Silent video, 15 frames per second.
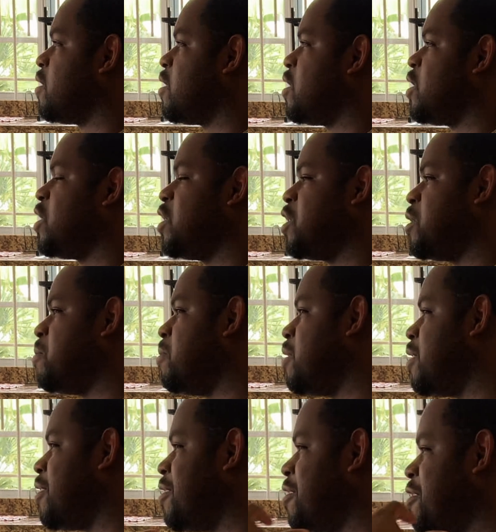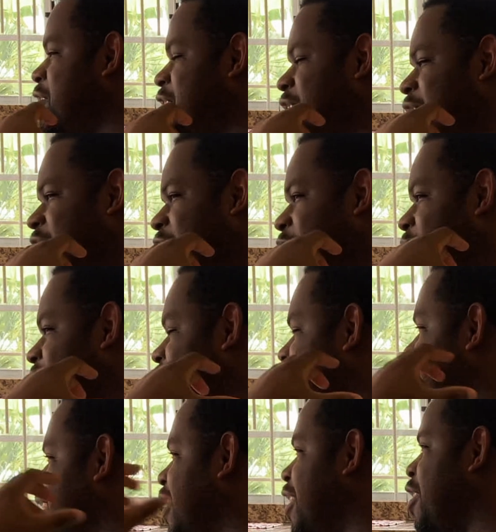She's just been right
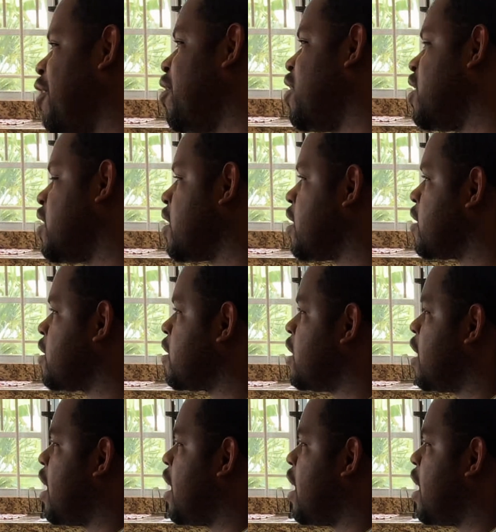there encouraging us.